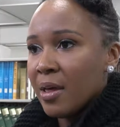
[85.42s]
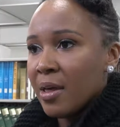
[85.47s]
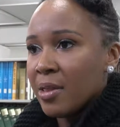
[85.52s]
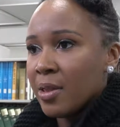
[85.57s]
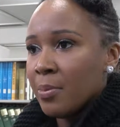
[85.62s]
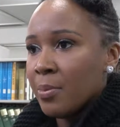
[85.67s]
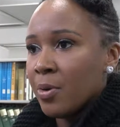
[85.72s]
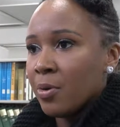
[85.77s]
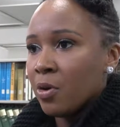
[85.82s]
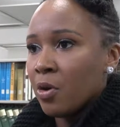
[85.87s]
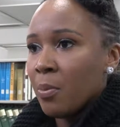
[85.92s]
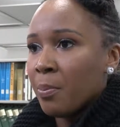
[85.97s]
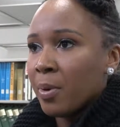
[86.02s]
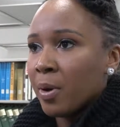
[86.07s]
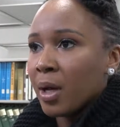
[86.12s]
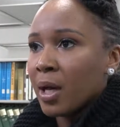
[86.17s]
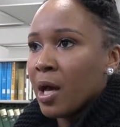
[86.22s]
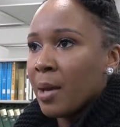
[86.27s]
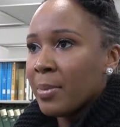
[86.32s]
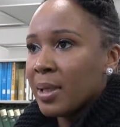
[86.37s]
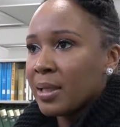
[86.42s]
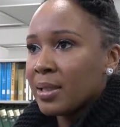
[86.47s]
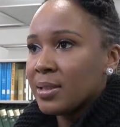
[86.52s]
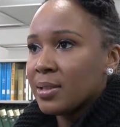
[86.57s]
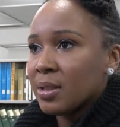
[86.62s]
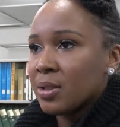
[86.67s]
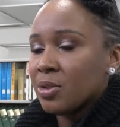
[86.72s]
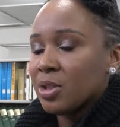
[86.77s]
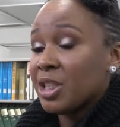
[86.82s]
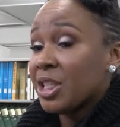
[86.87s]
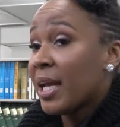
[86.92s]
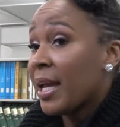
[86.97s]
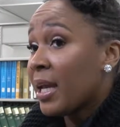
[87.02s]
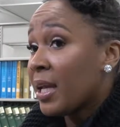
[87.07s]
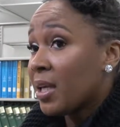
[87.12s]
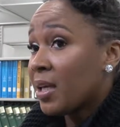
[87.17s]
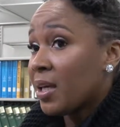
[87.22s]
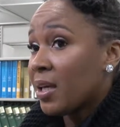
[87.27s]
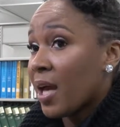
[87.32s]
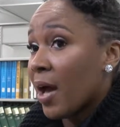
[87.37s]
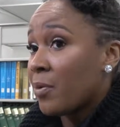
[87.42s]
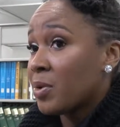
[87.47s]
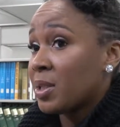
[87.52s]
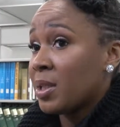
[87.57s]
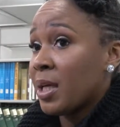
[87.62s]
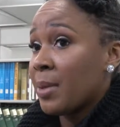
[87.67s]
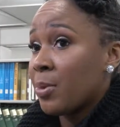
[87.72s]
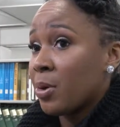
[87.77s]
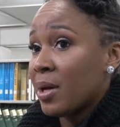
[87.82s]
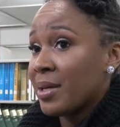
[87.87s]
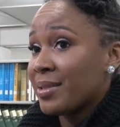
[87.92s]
in the middle. But coming to Cheyney, I was labeled